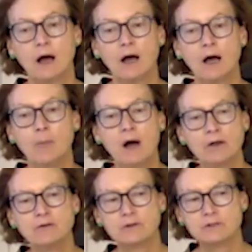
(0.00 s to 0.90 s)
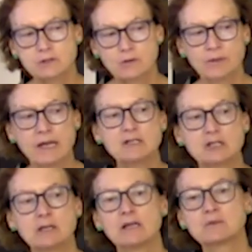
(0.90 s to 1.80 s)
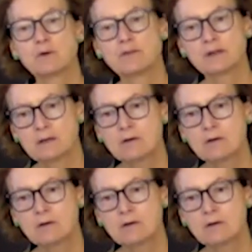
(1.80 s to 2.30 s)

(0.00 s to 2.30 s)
um, under the discrimination laws where the,